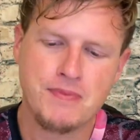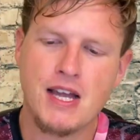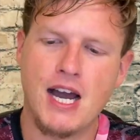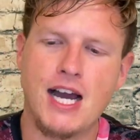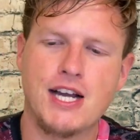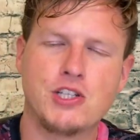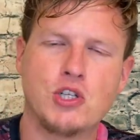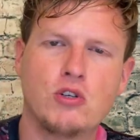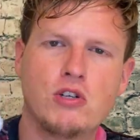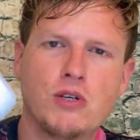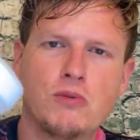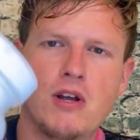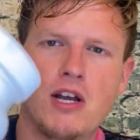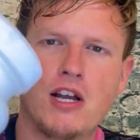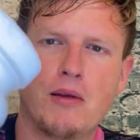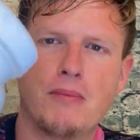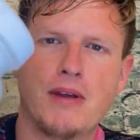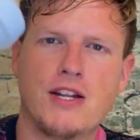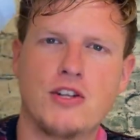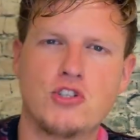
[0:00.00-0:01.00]
I totally
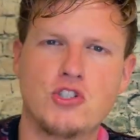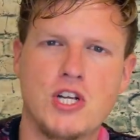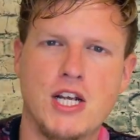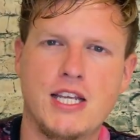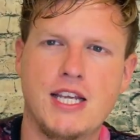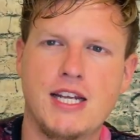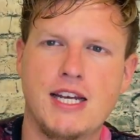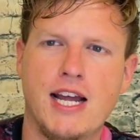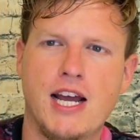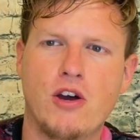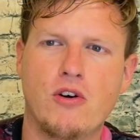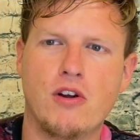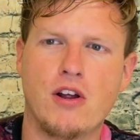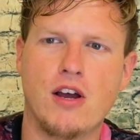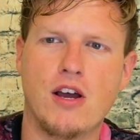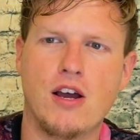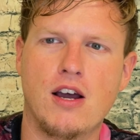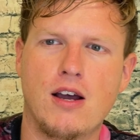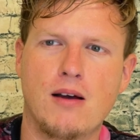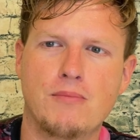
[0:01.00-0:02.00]
recommend checking out
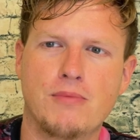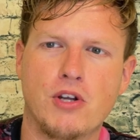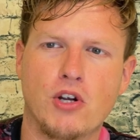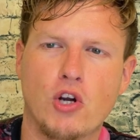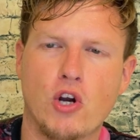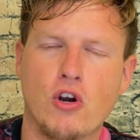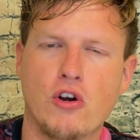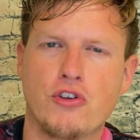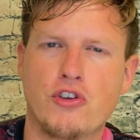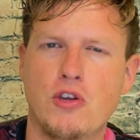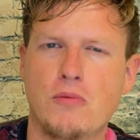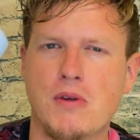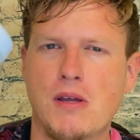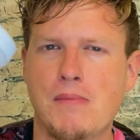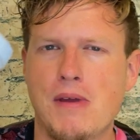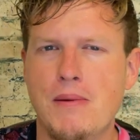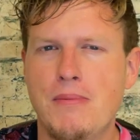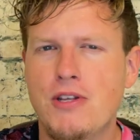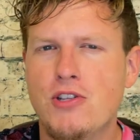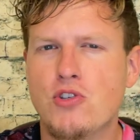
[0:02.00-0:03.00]
um, their curcumin,
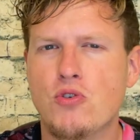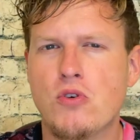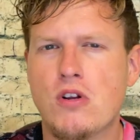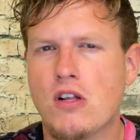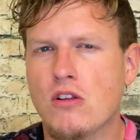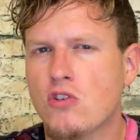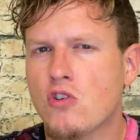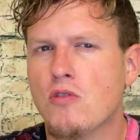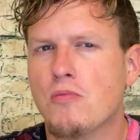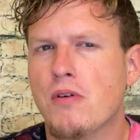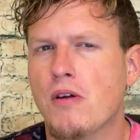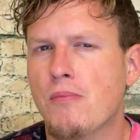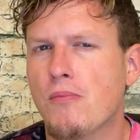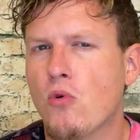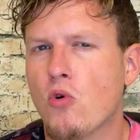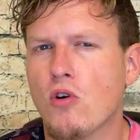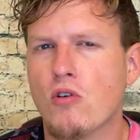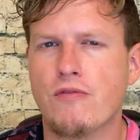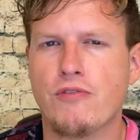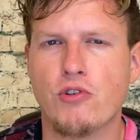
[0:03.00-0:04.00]
maybe doing a little bit
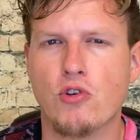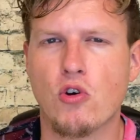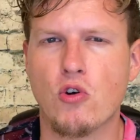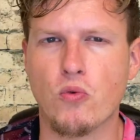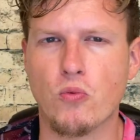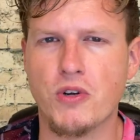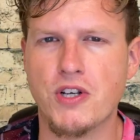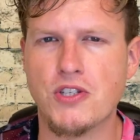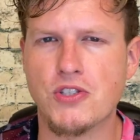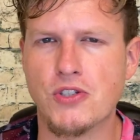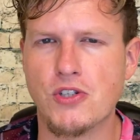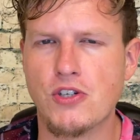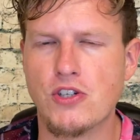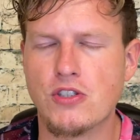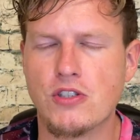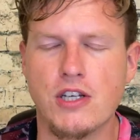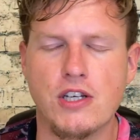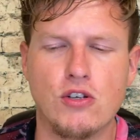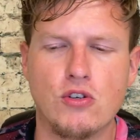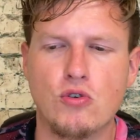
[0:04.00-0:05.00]
more of your own research,
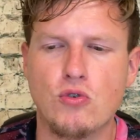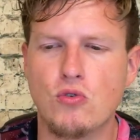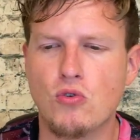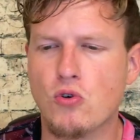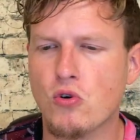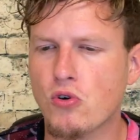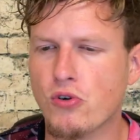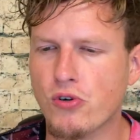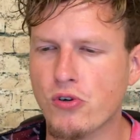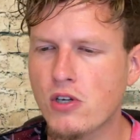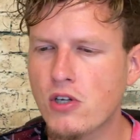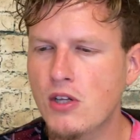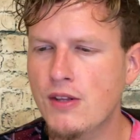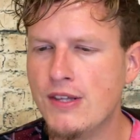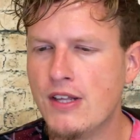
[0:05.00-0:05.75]
like Google